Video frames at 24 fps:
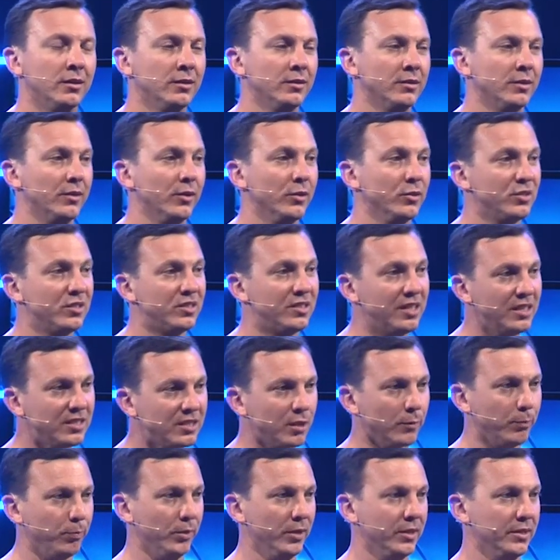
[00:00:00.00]
to those
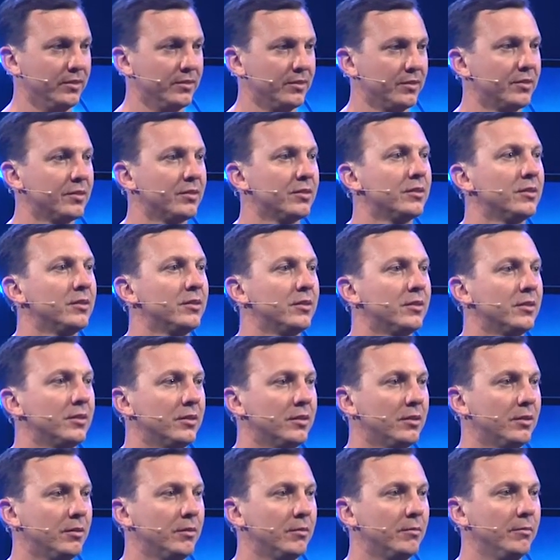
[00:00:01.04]
disciplines,
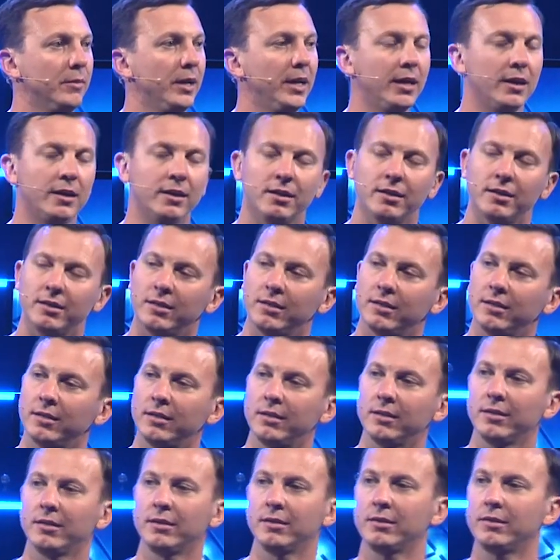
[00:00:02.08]
man,
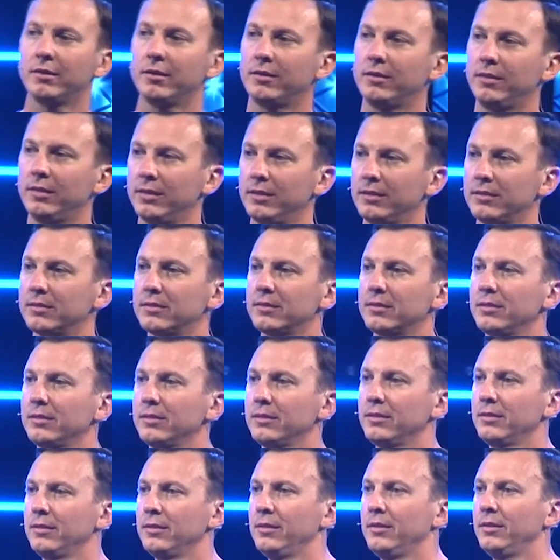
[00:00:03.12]
good things
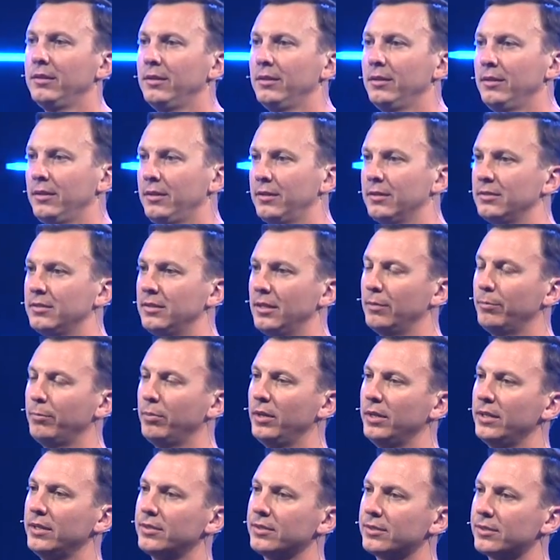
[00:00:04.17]
can take
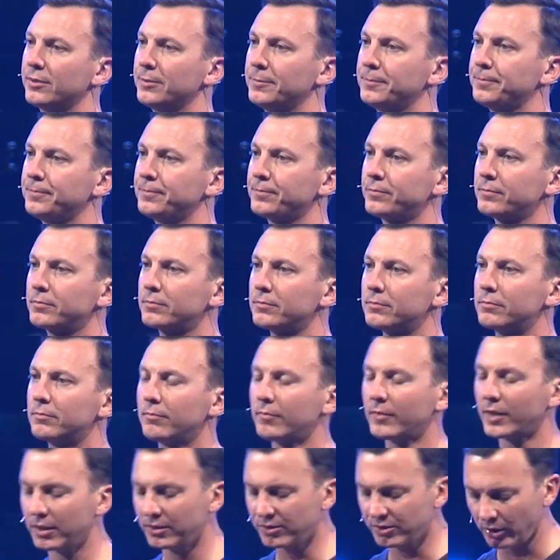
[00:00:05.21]
place.
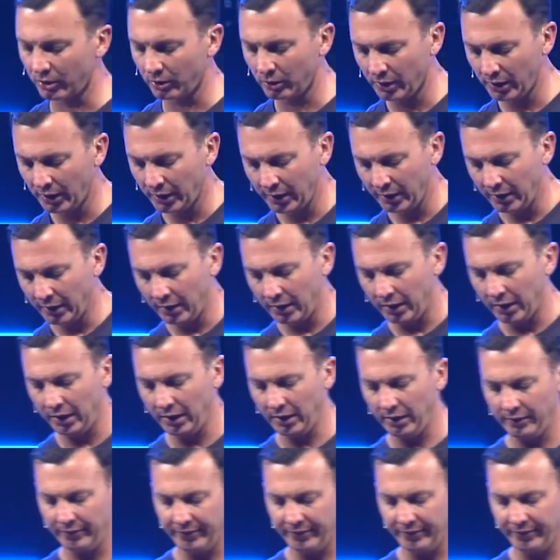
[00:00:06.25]
So uh,